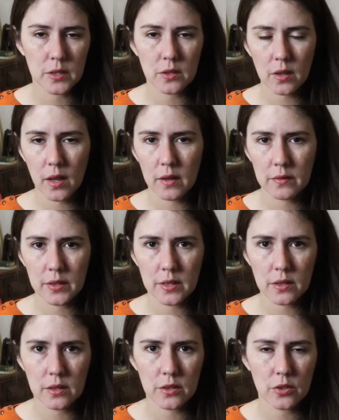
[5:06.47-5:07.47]
There's a lot of
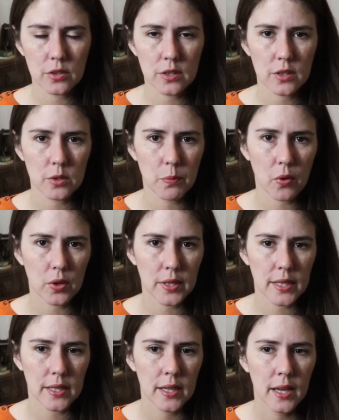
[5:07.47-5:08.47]
research
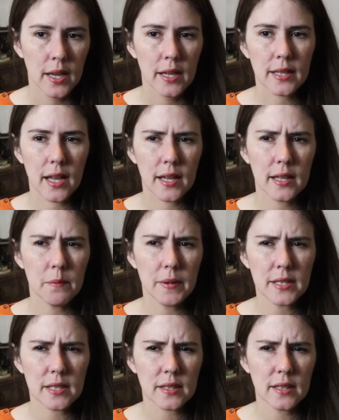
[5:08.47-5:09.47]
supporting that it
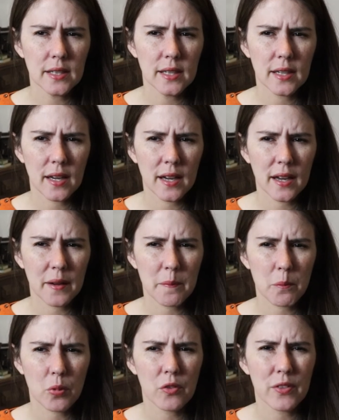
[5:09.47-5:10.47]
basically
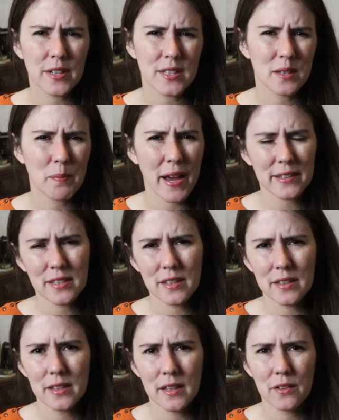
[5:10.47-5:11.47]
prevents
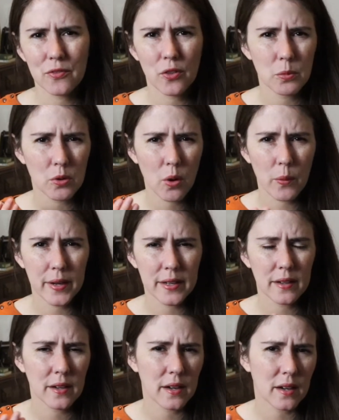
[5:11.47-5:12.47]
bacteria from
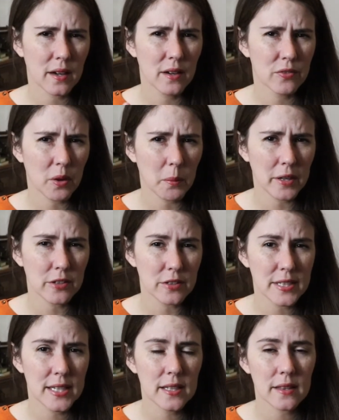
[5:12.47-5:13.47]
growing a film on your
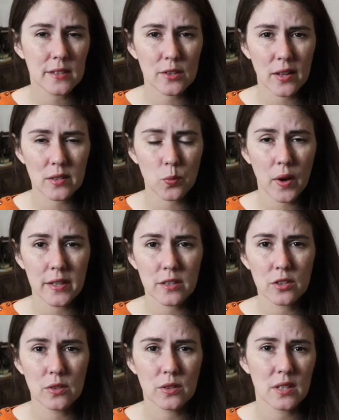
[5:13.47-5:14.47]
teeth. So that's why
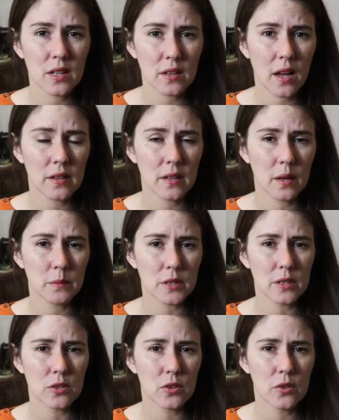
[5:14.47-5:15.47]
it's used in a lot of gums
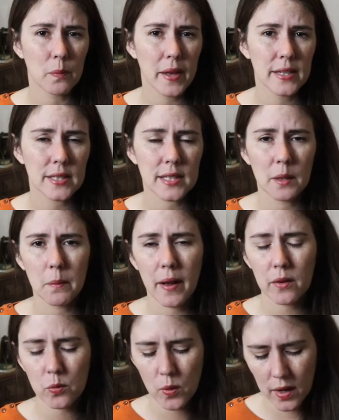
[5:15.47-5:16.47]
and toothpaste and
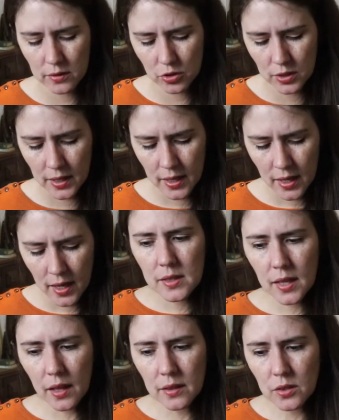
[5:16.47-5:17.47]
mouthwash.
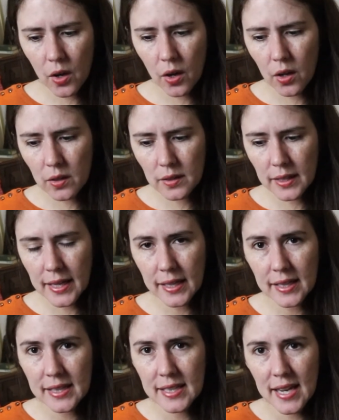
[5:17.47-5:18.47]
Xylitol,
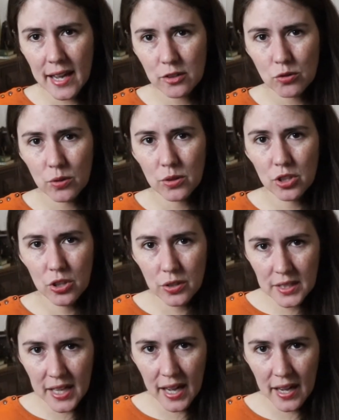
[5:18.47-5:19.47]
like the natural
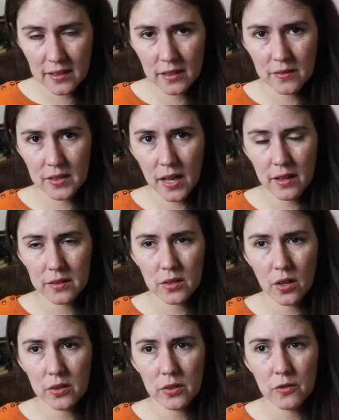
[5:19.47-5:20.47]
good kind of
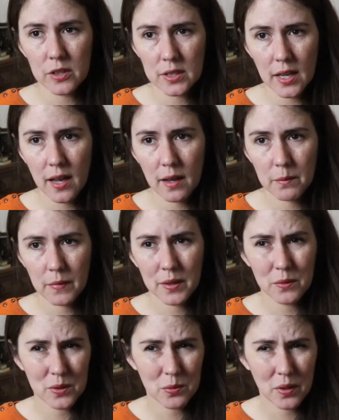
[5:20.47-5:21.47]
xylitol, the first time it
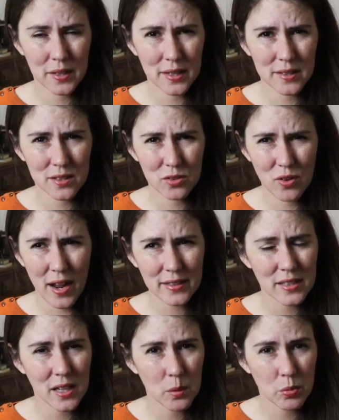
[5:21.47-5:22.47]
was really
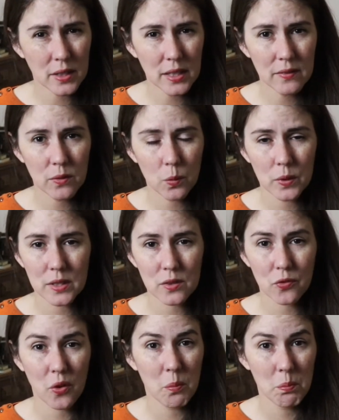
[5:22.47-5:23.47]
extracted, I believe, was
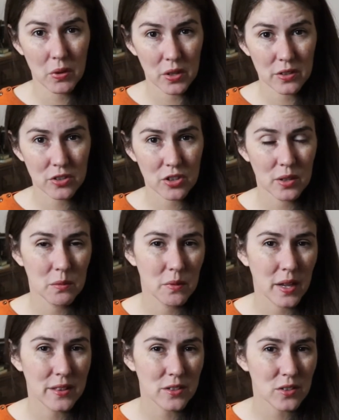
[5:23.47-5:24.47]
from birch. And
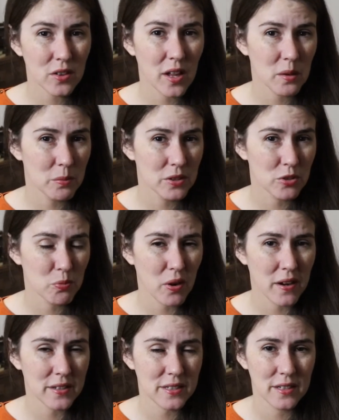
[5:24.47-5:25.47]
there's a lot of birch
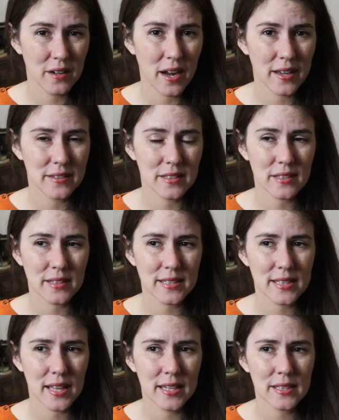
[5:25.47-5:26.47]
products that are high in
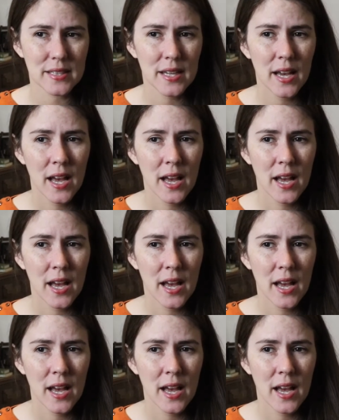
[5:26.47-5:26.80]
salicylates.